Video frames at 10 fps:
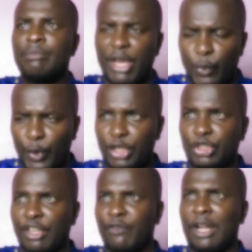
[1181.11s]
May we
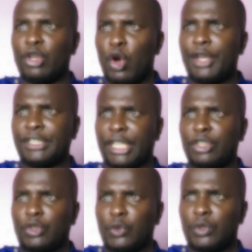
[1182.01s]
receive
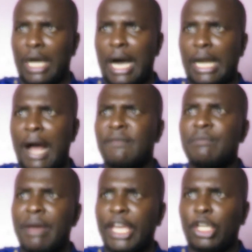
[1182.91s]
anointing
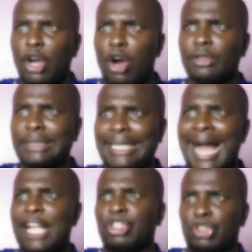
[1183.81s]
tonight. May God
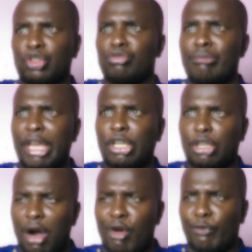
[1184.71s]
touch you. May
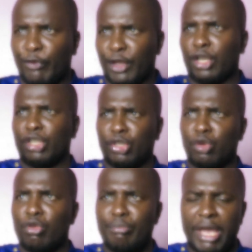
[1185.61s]
God fill
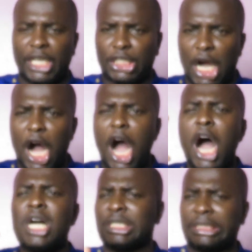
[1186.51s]
you. May
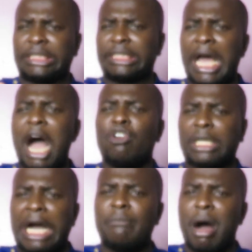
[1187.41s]
God
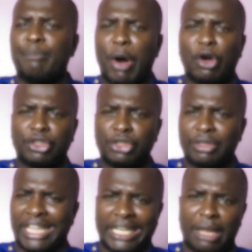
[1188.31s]
now come upon you
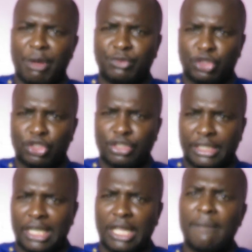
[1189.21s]
in the name of Jesus
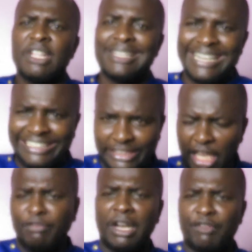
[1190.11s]
Christ.
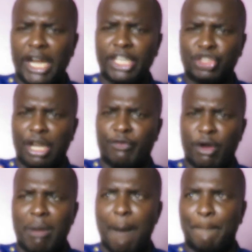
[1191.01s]
Receive revelation
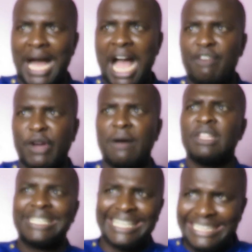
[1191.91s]
from
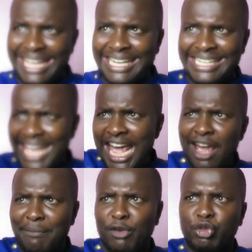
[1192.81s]
above in the
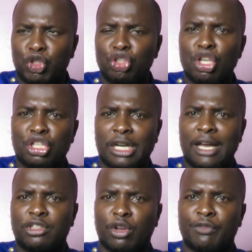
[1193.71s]
name of Jesus
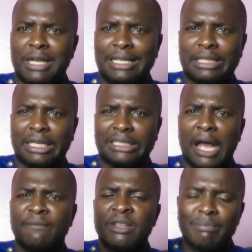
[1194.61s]
Christ of
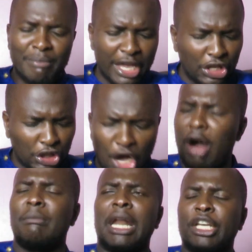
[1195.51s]
Nazareth. May
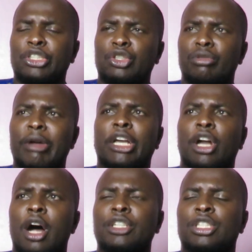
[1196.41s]
God bless you. May
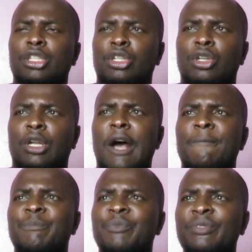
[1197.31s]
God do
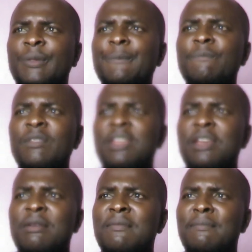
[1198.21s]
good.
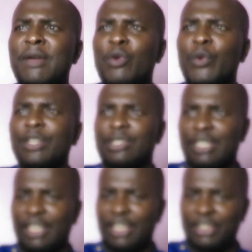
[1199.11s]
May we
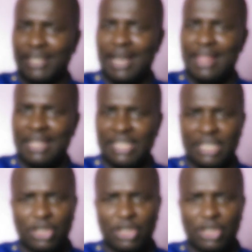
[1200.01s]
see each other at the